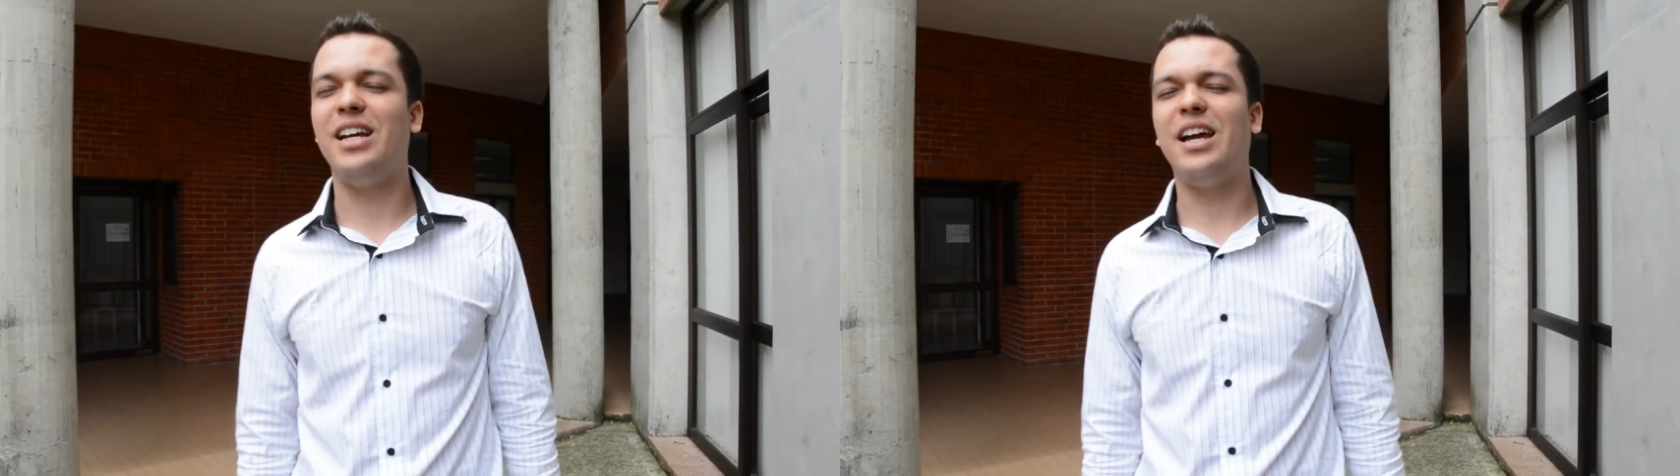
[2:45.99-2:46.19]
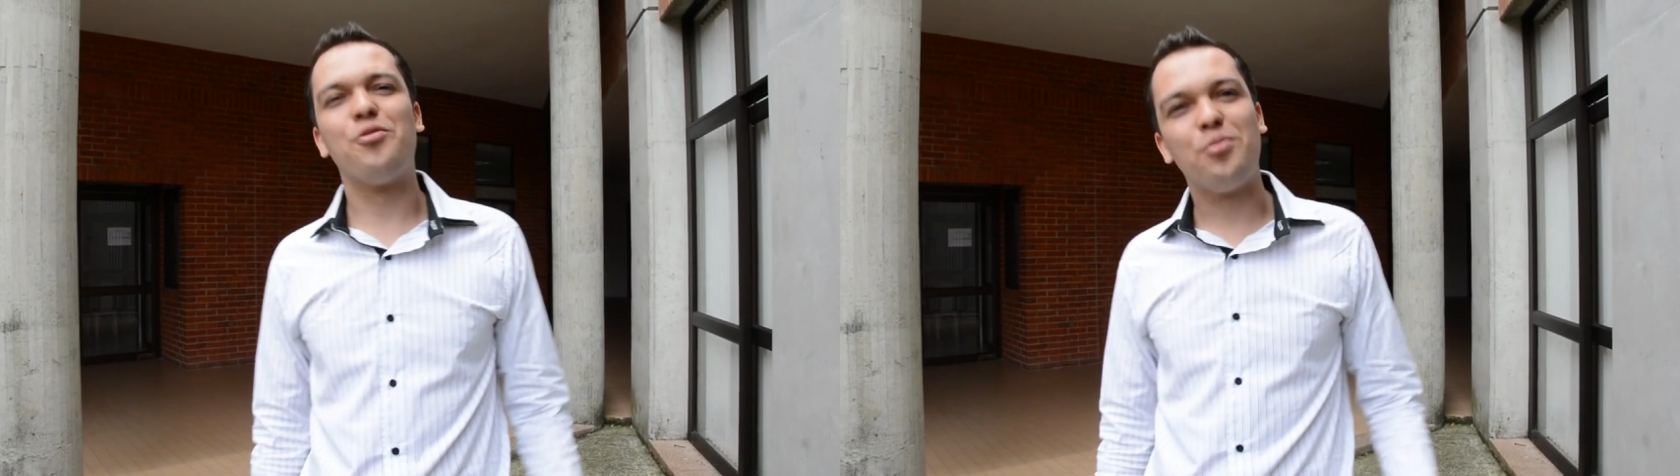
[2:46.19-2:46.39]

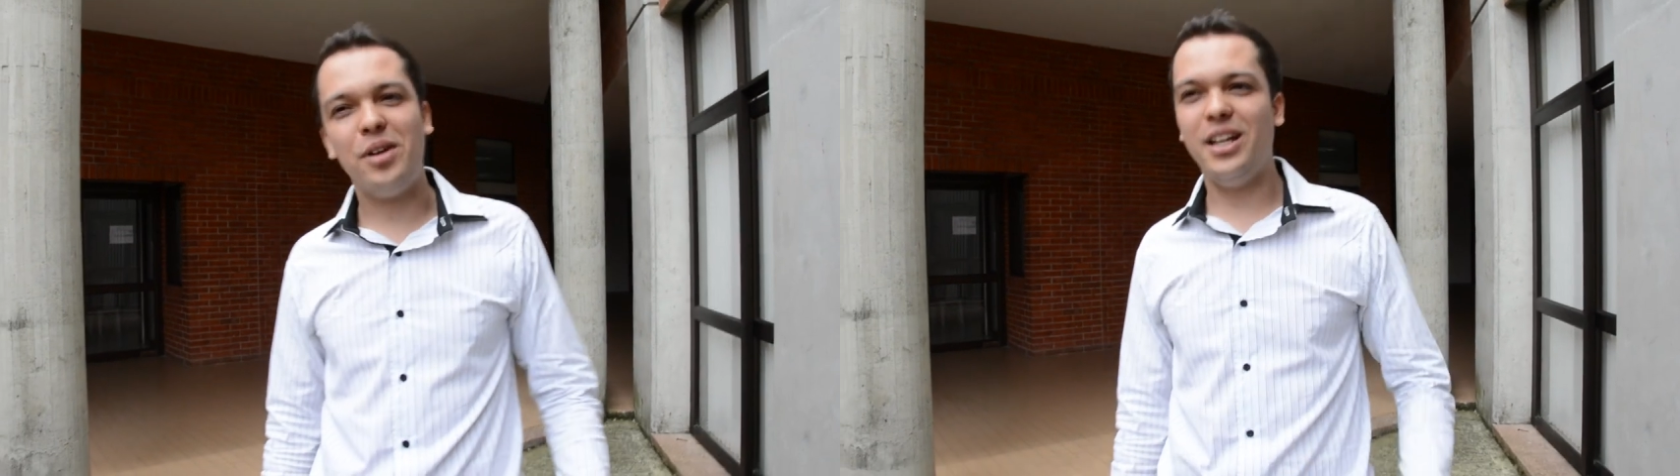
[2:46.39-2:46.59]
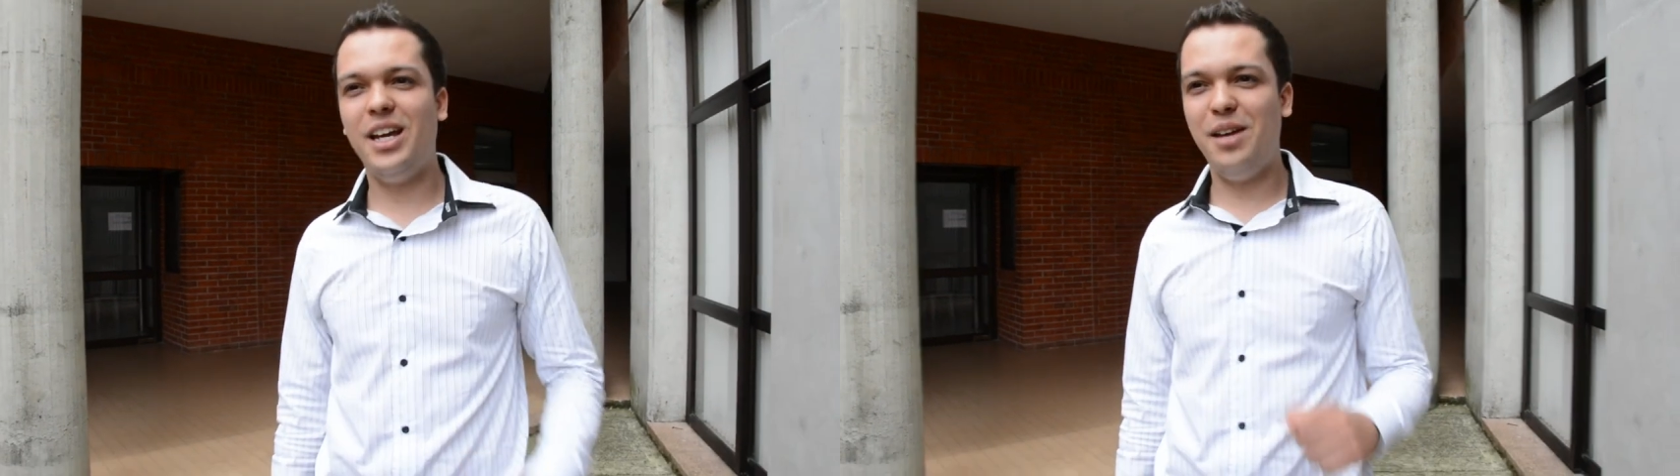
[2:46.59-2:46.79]
a
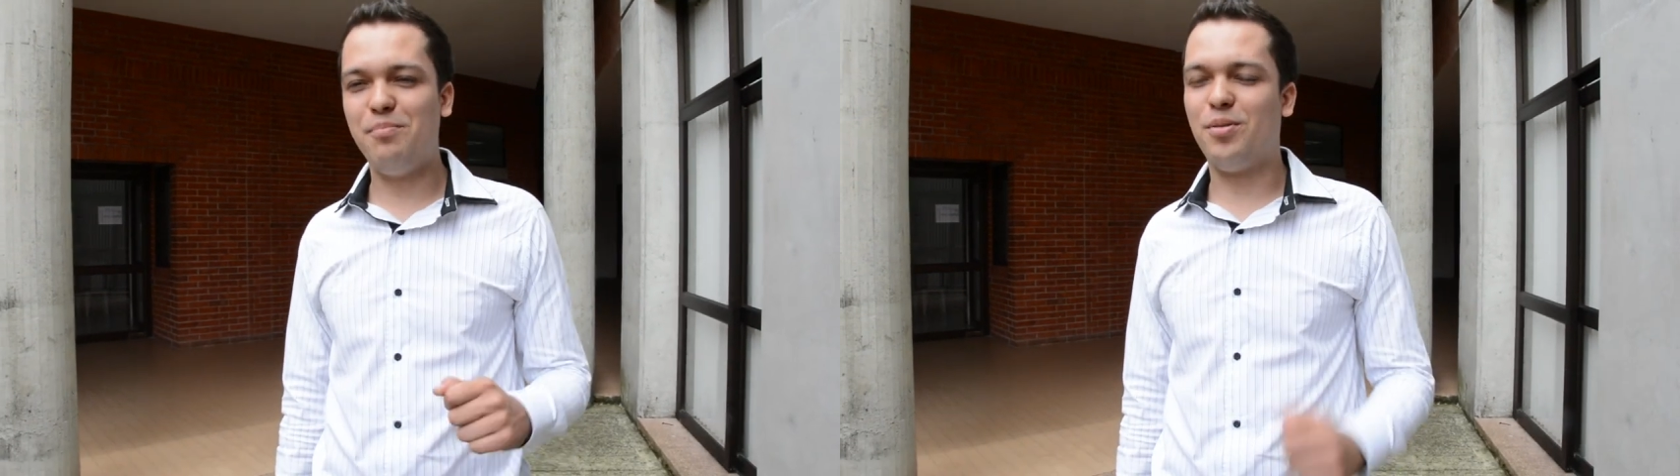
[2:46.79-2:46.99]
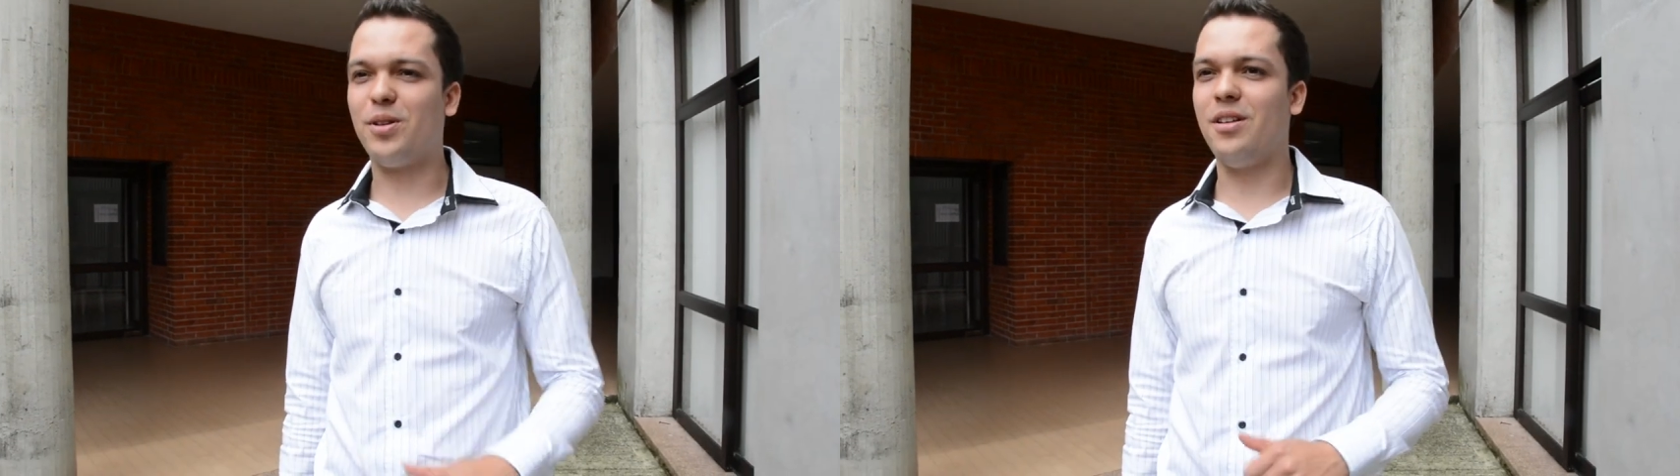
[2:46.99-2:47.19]
really
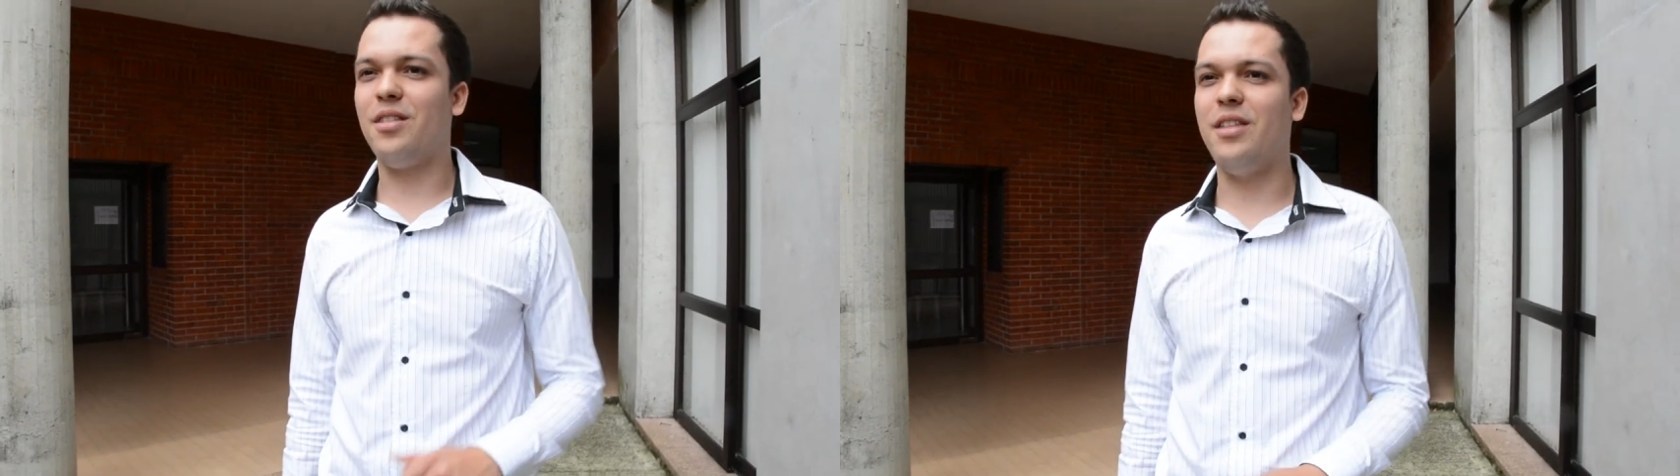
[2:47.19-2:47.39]
important